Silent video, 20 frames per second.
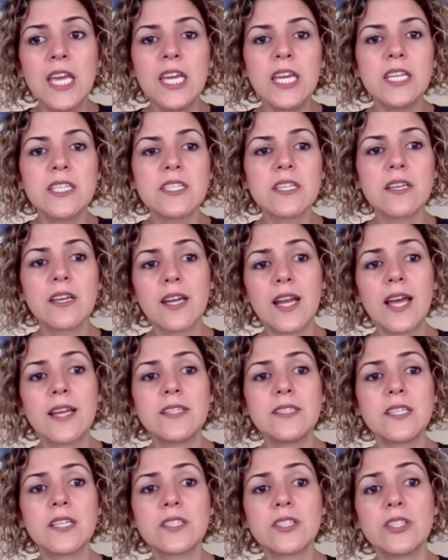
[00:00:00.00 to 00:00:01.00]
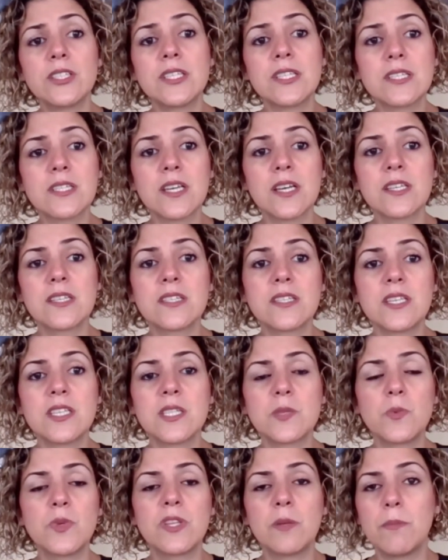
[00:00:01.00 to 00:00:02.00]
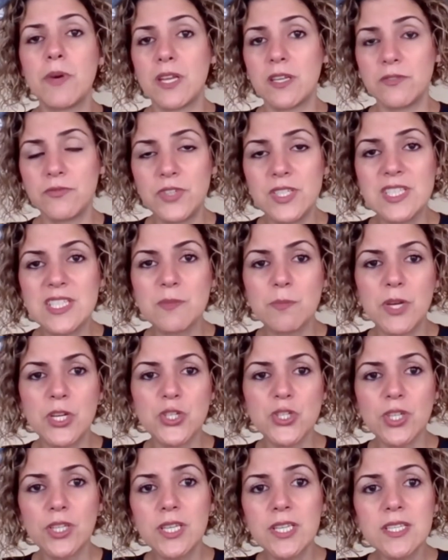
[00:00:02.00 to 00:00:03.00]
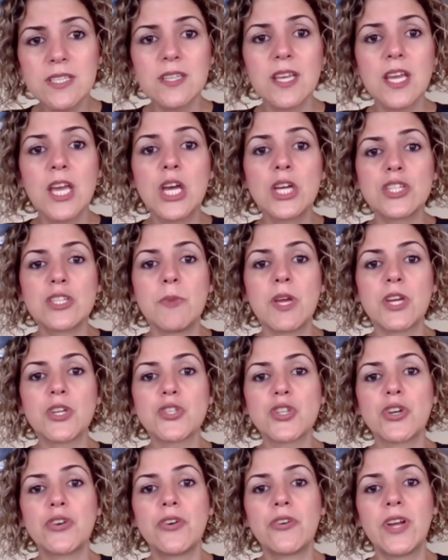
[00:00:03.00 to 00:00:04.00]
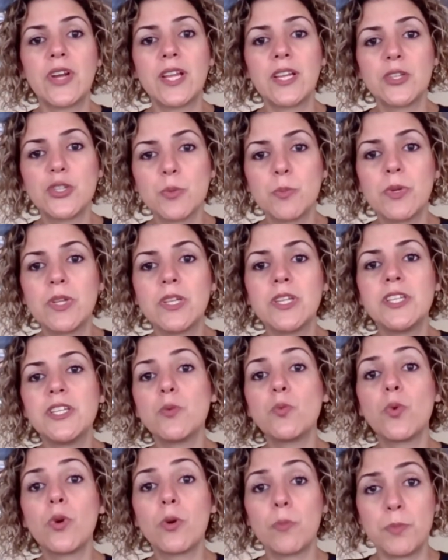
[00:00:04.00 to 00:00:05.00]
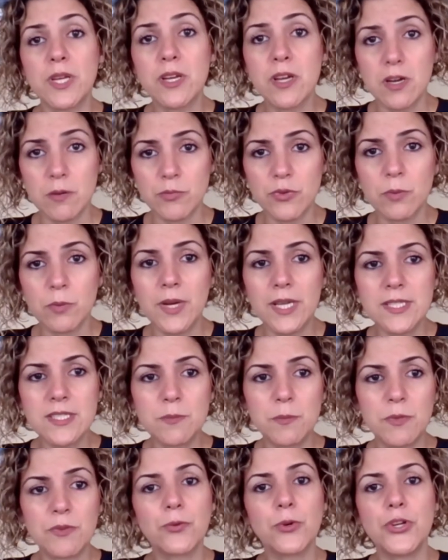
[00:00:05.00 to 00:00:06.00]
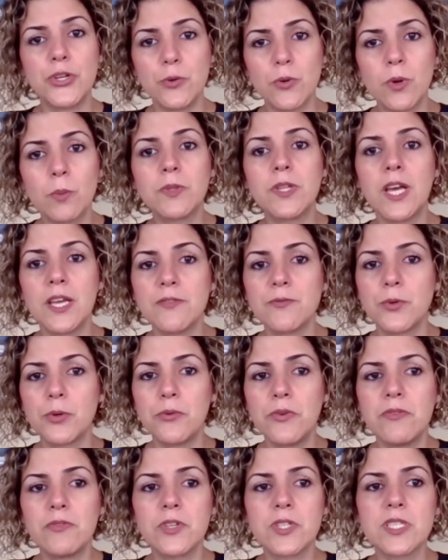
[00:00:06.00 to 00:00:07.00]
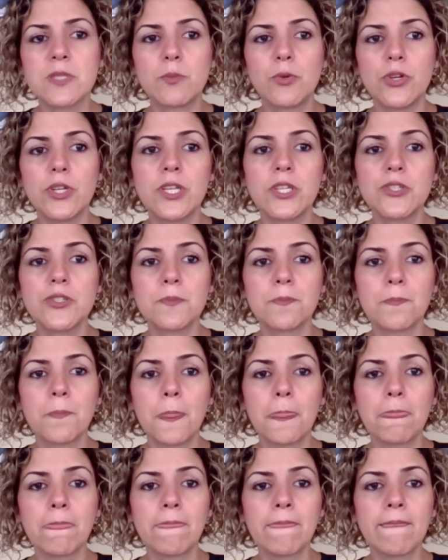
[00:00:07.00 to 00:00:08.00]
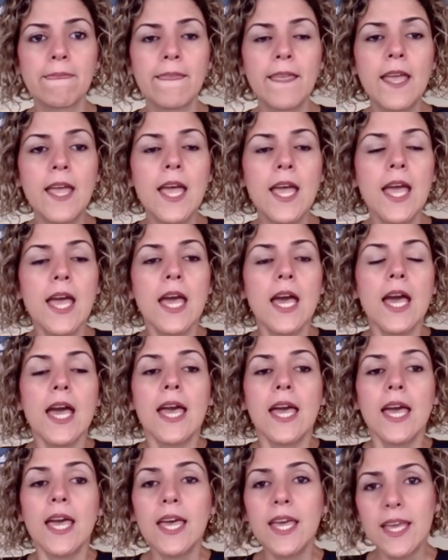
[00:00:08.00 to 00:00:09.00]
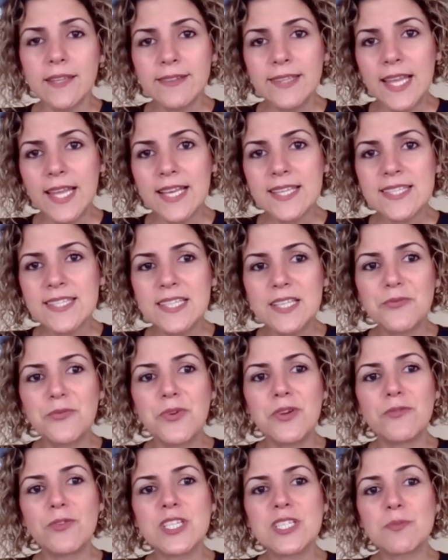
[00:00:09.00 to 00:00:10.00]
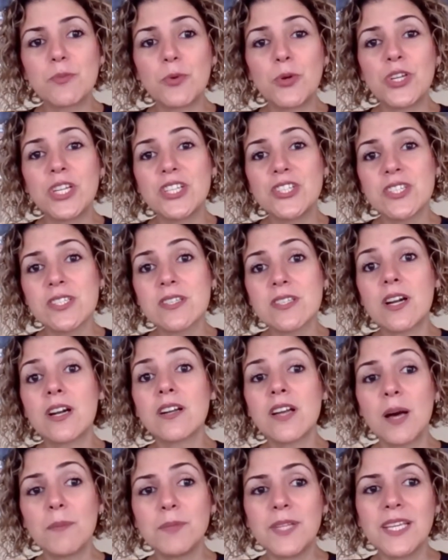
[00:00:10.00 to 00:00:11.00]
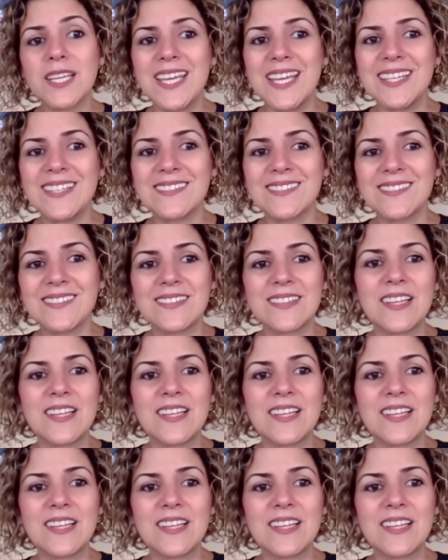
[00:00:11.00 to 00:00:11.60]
It's a good idea to discuss this with a benefits specialist to make sure your eligibility won't be compromised before you apply for a reverse mortgage. And lastly, reverse mortgages are complicated.